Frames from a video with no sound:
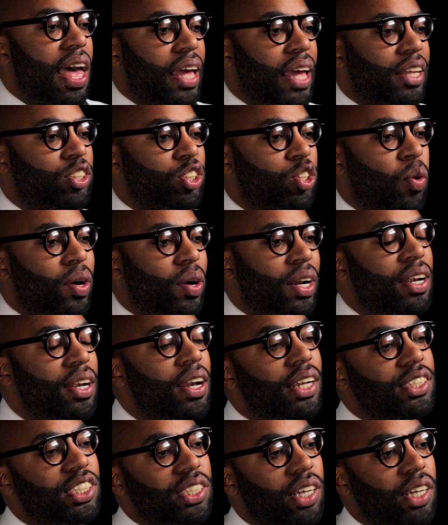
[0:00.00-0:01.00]
And so, in a
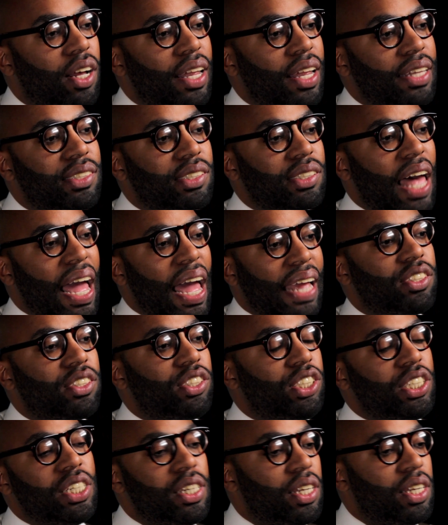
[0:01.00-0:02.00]
nutshell, that's Science
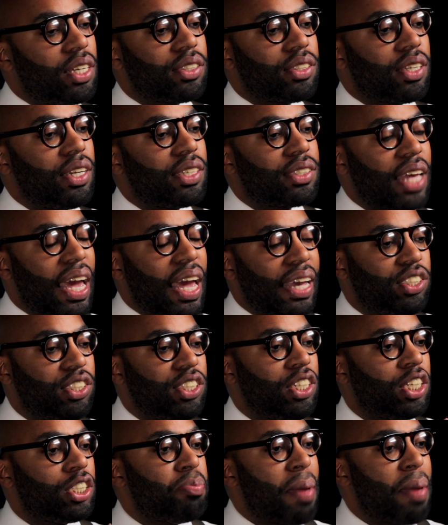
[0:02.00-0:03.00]
Genius and the Science
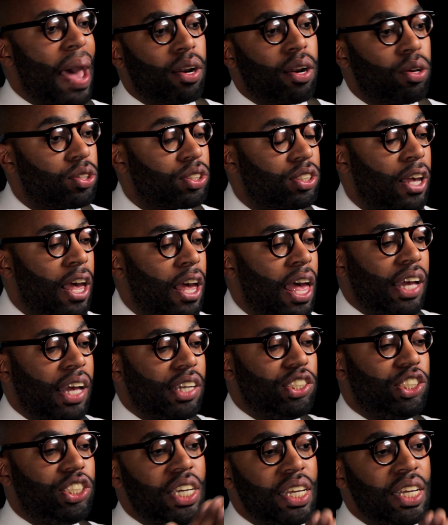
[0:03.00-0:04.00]
Genius battles.
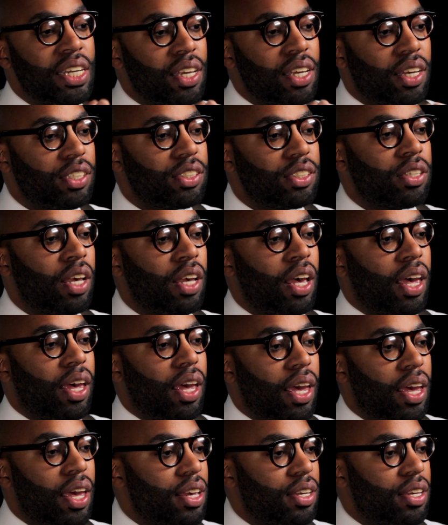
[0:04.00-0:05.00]
Genius
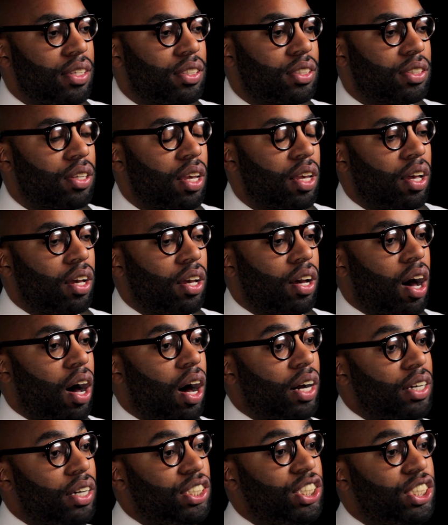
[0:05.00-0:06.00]
is
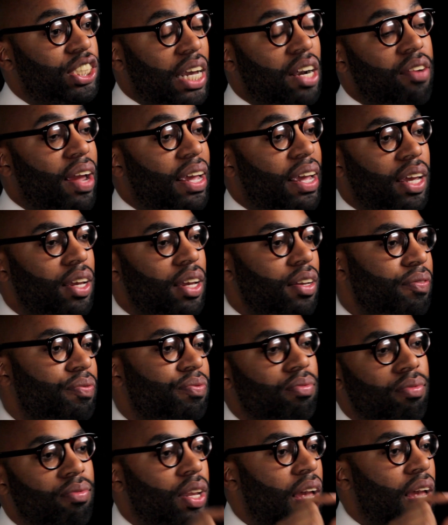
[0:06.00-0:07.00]
uh, generating
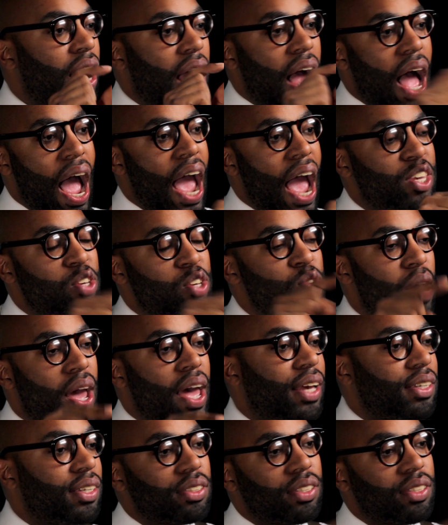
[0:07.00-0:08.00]

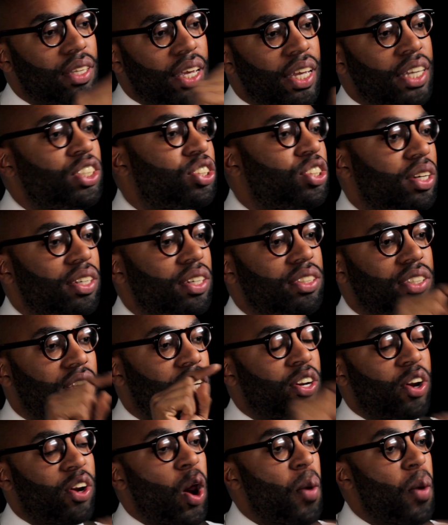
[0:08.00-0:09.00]
IUS, Interest
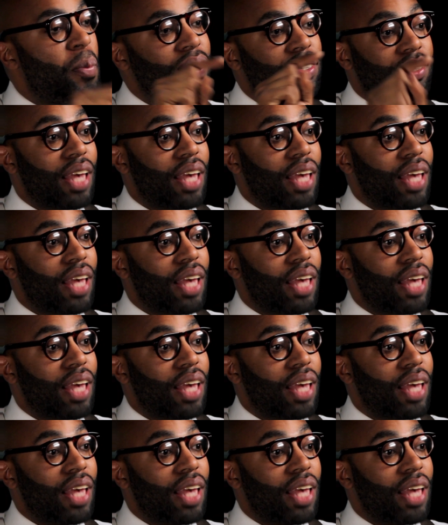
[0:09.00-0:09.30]
in Urban